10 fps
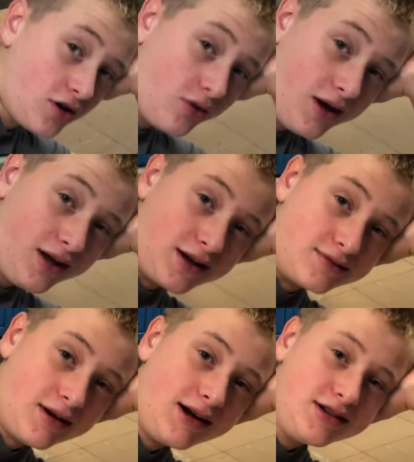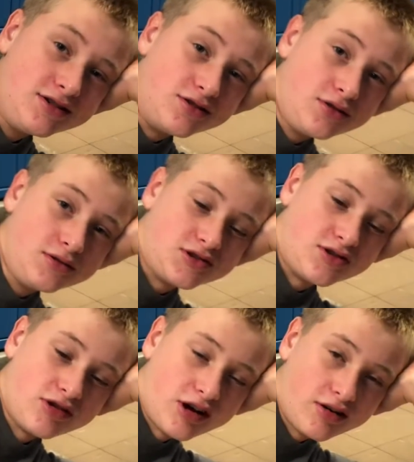Oh, hey, I didn't
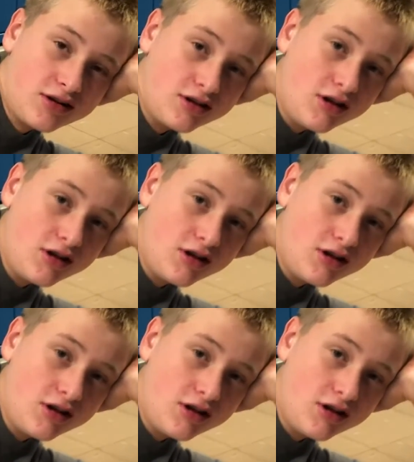notice you there.